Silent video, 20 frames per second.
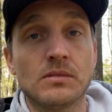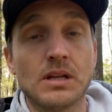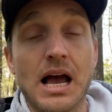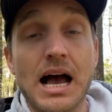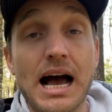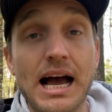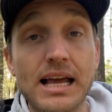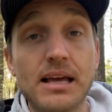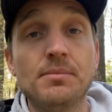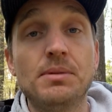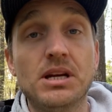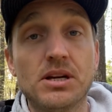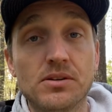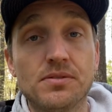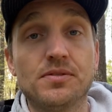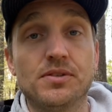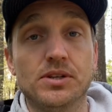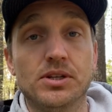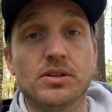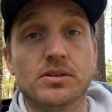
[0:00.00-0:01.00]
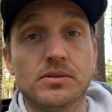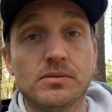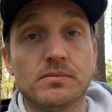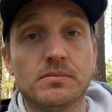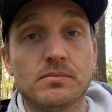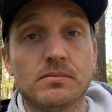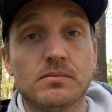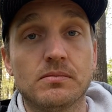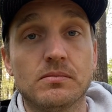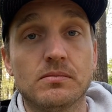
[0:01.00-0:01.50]
I am here for you.
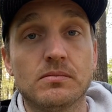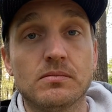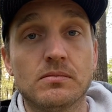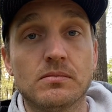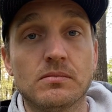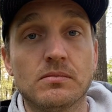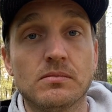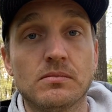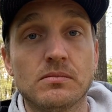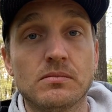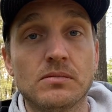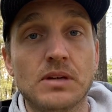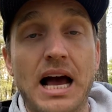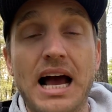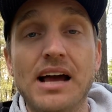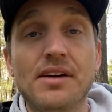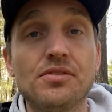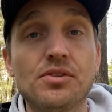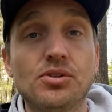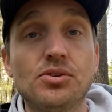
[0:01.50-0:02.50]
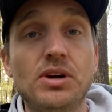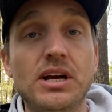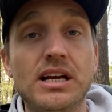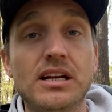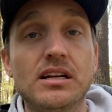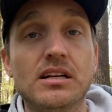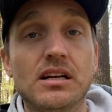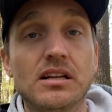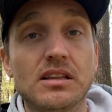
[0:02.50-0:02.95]
I've created a